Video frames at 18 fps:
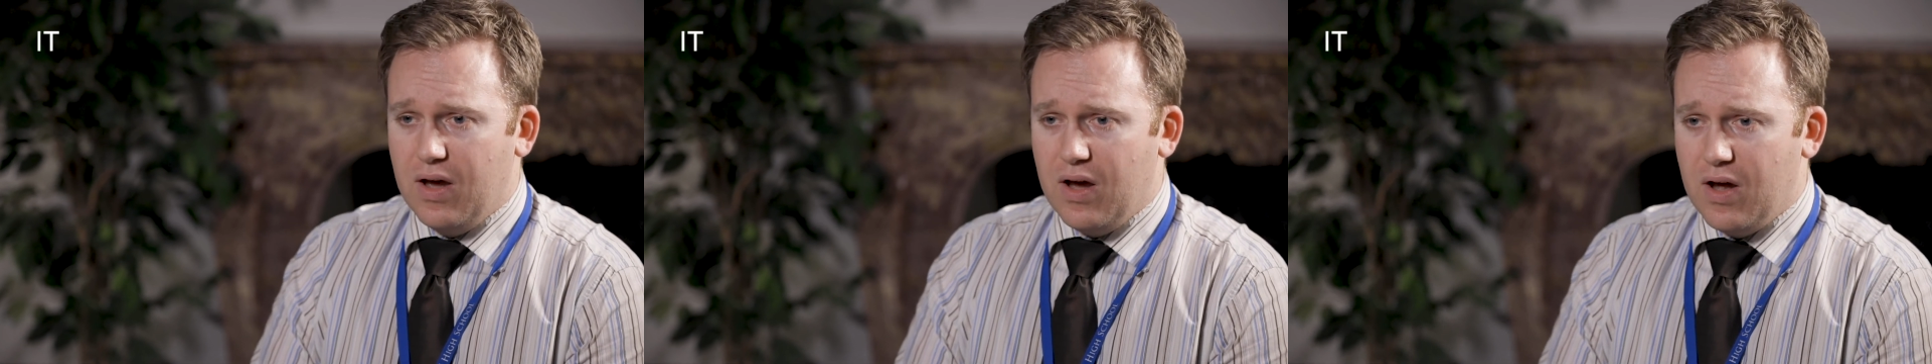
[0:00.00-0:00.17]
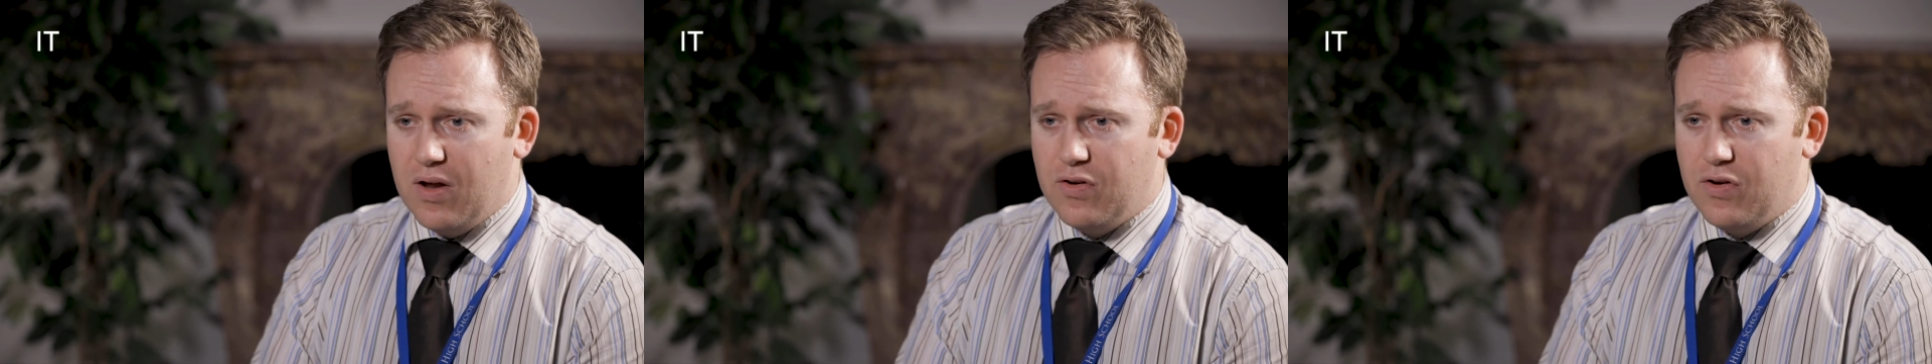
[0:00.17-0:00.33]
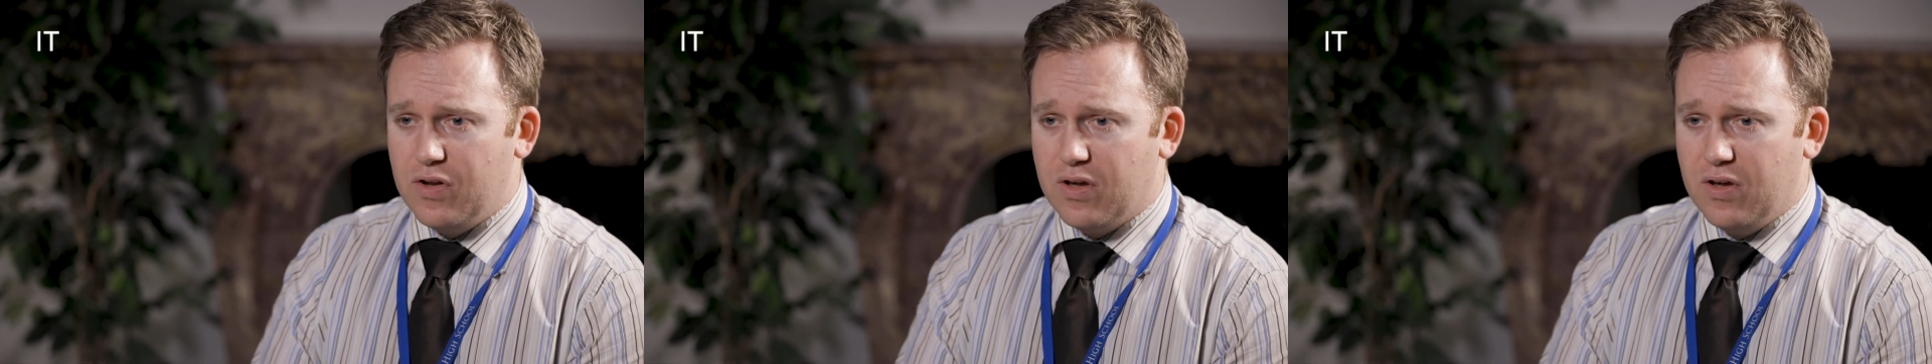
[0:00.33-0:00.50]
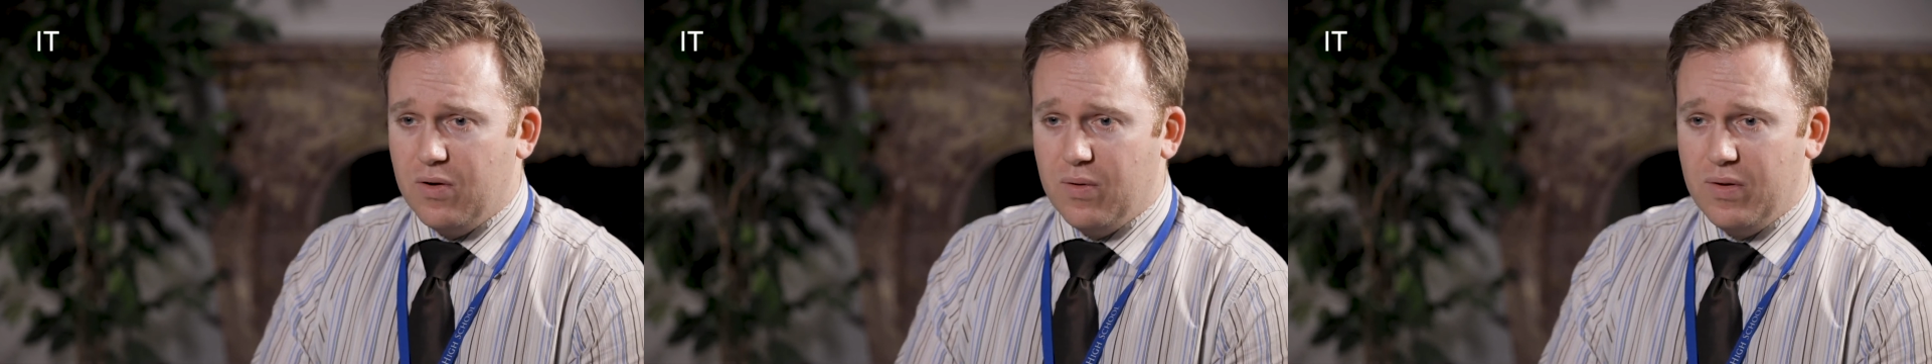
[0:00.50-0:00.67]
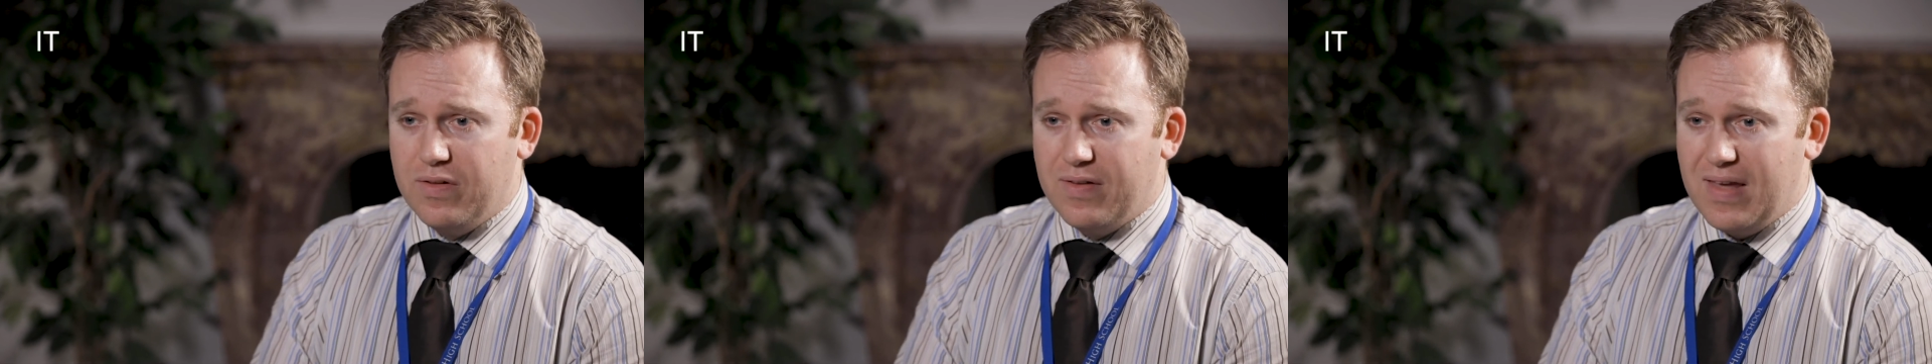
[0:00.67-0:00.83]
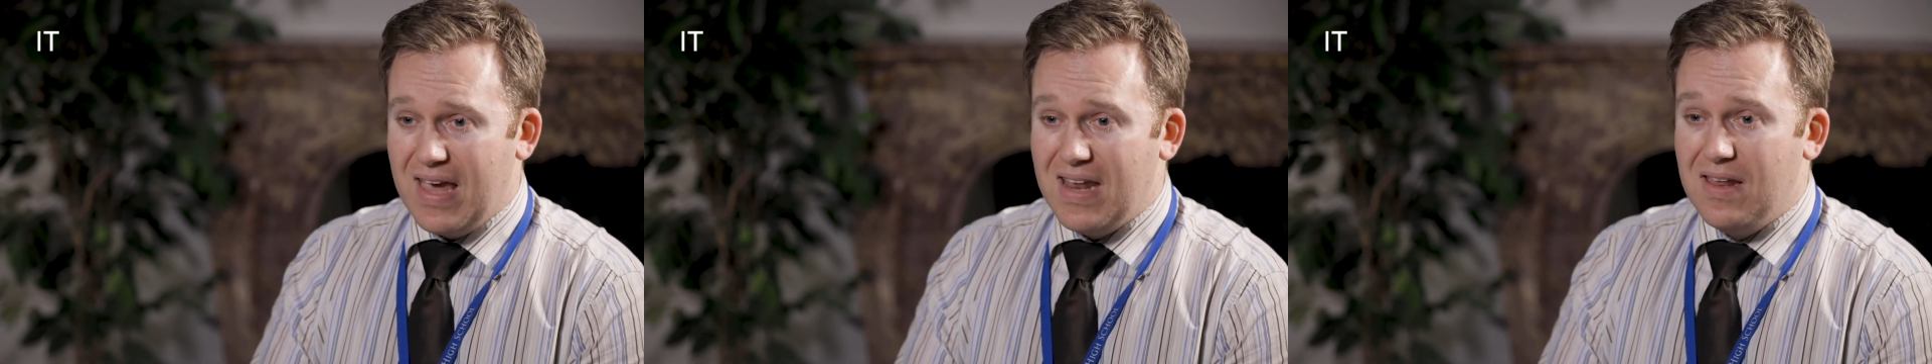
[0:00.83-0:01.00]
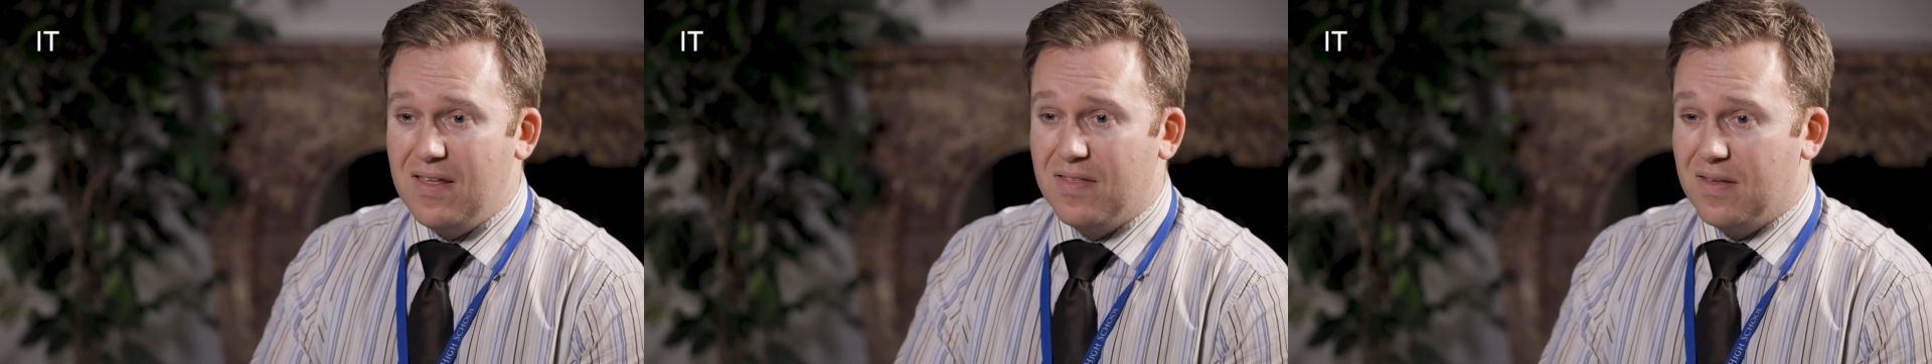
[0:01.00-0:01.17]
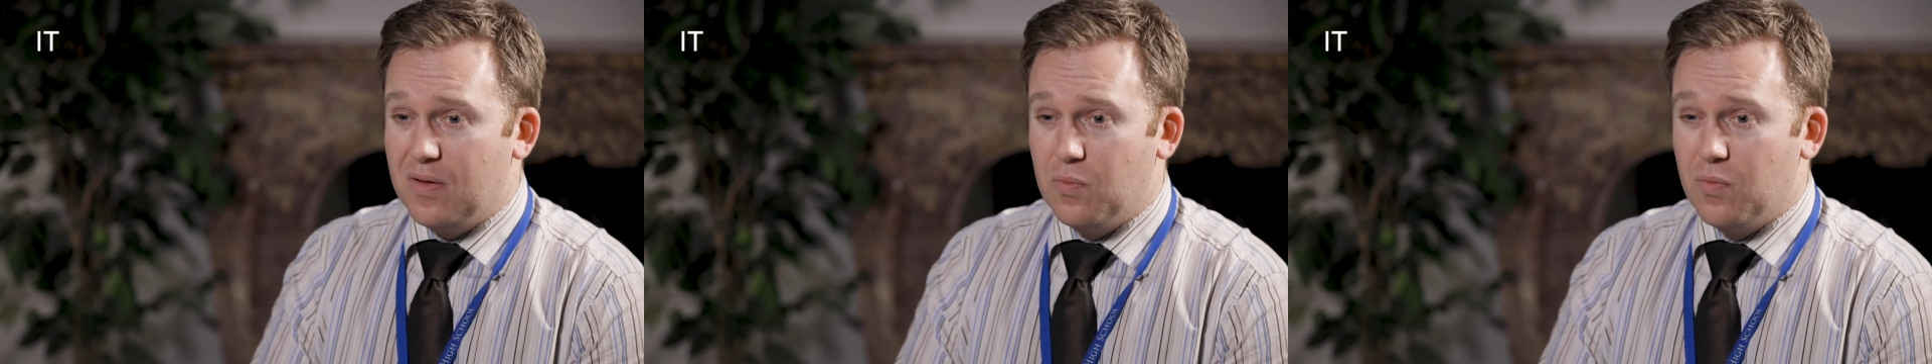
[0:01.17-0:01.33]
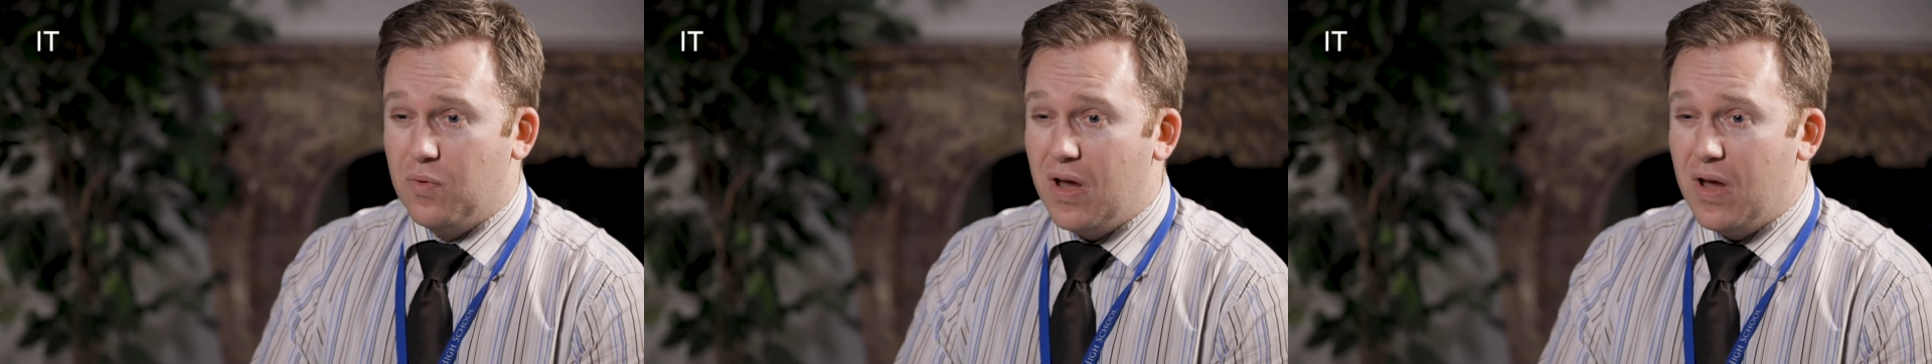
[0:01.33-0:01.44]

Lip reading: and you can go into anything